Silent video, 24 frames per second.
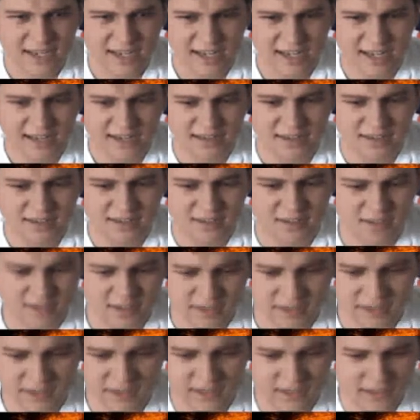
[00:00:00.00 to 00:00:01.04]
And a
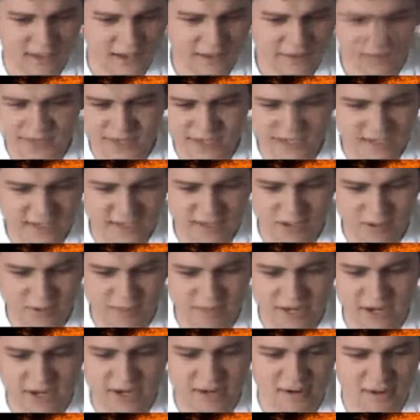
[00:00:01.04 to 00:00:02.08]
lot of everything's a little
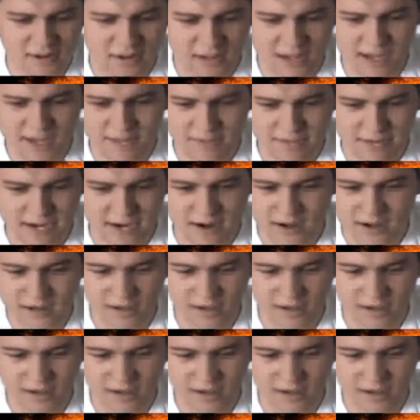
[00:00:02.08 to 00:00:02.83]
bigger and a lot better and